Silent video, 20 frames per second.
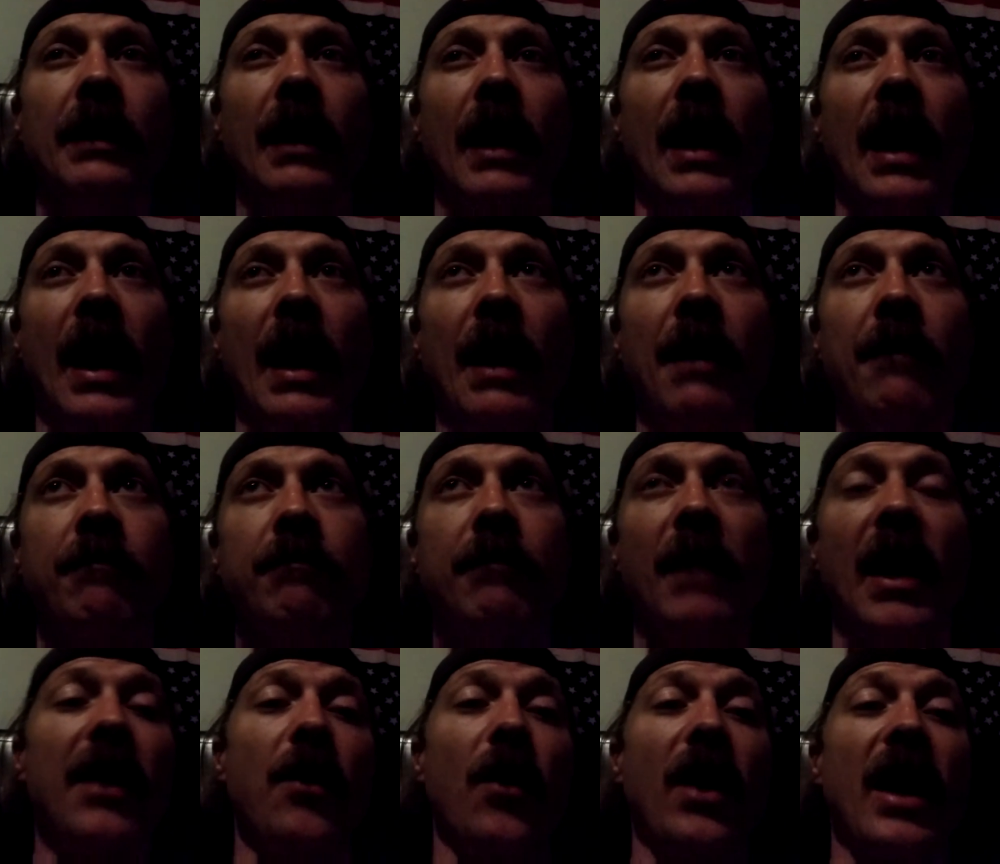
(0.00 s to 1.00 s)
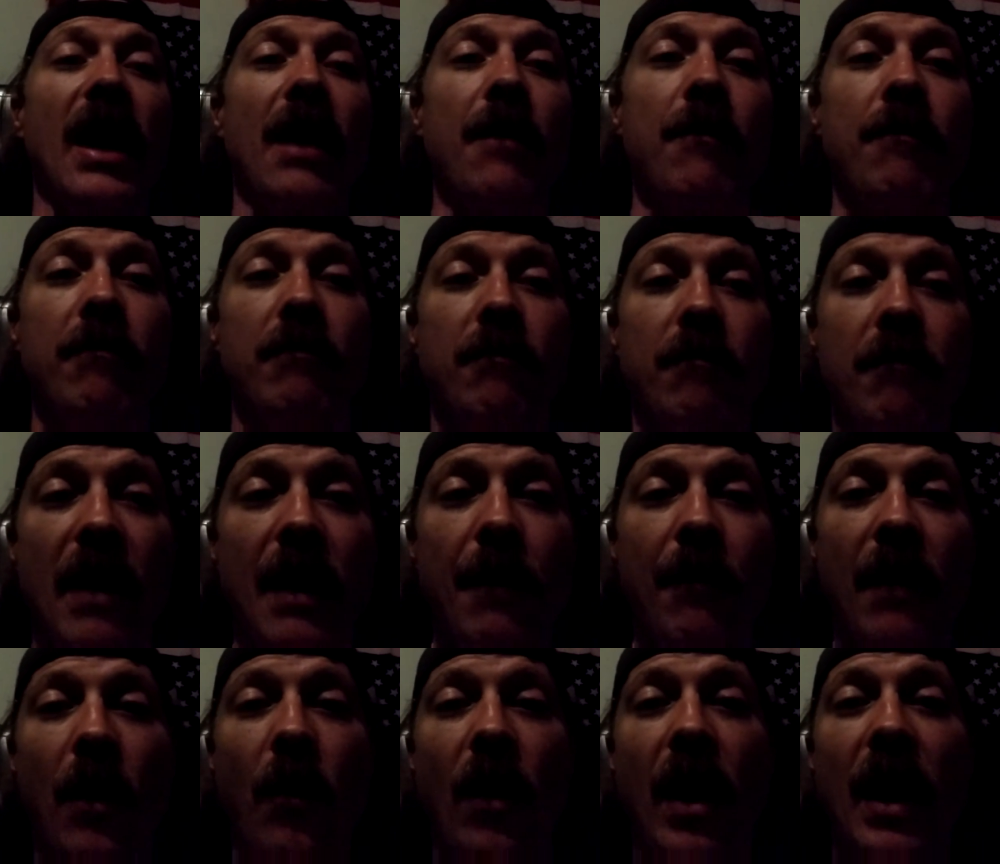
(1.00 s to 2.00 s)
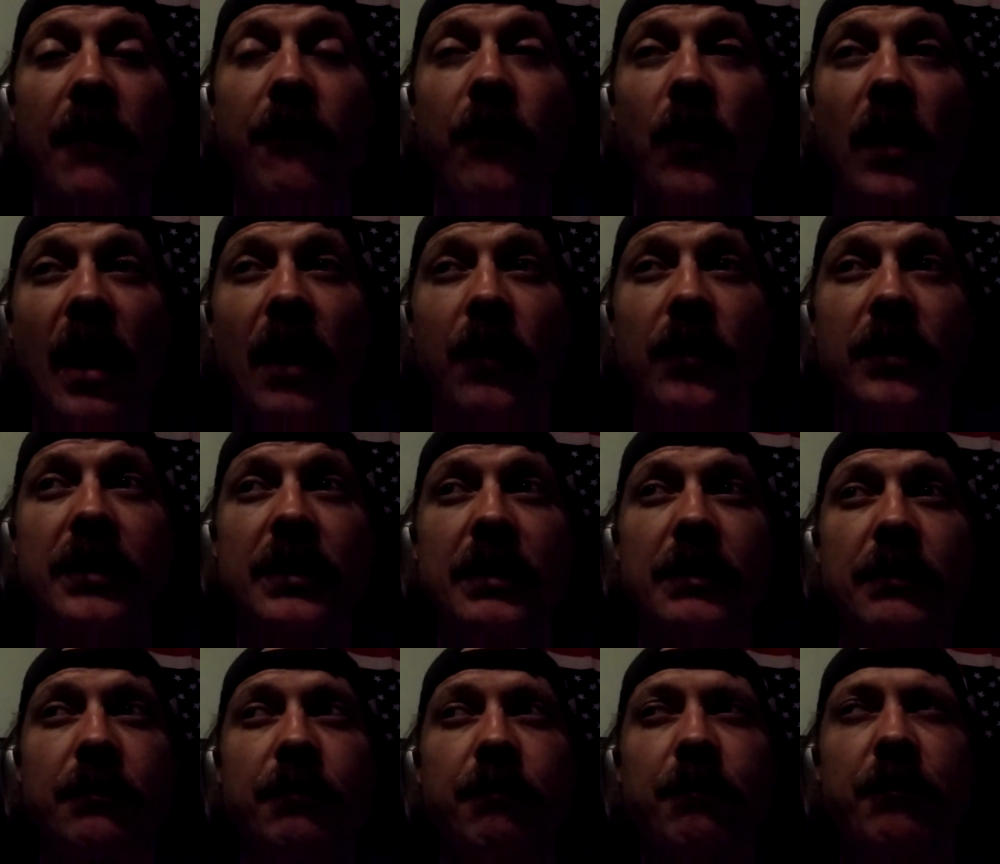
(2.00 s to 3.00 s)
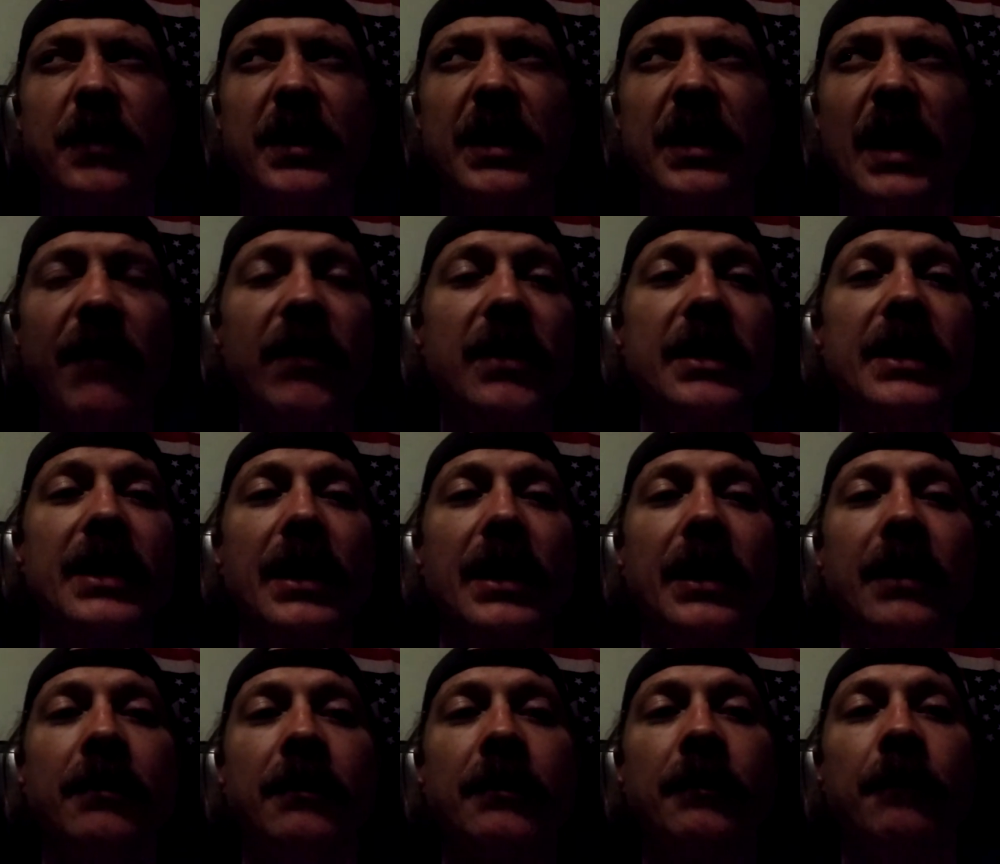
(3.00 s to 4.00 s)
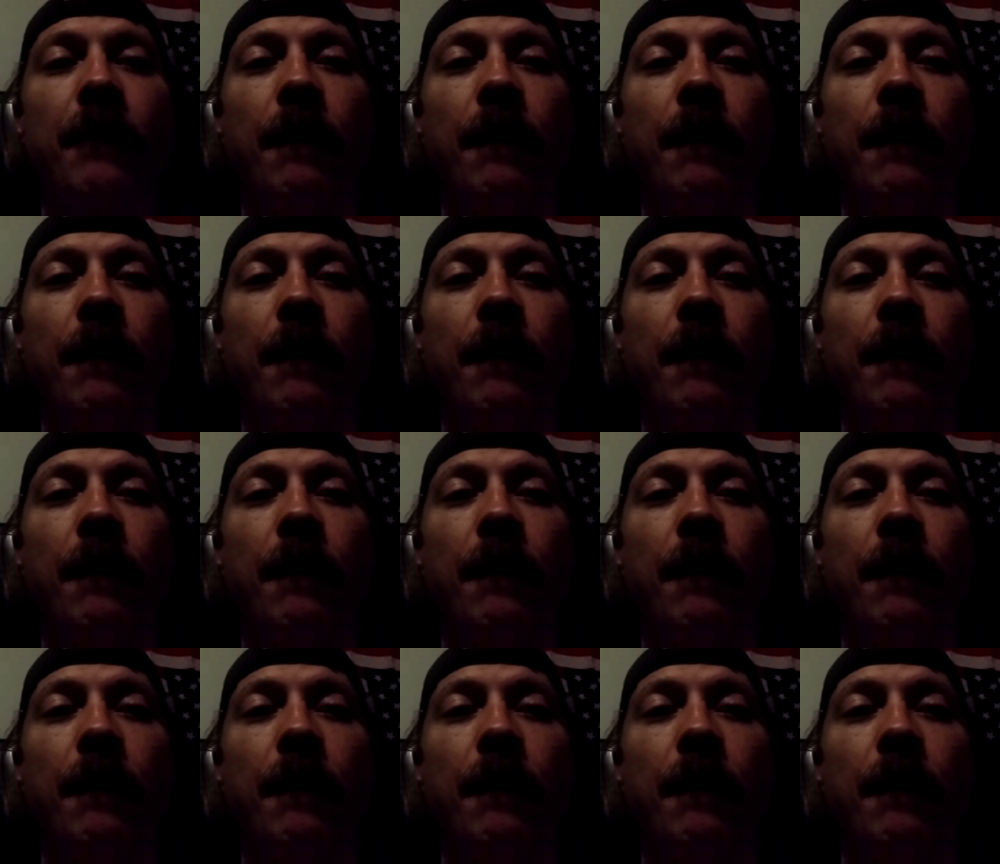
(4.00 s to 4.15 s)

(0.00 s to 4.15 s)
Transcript: By the way, I met my wife when I was 17.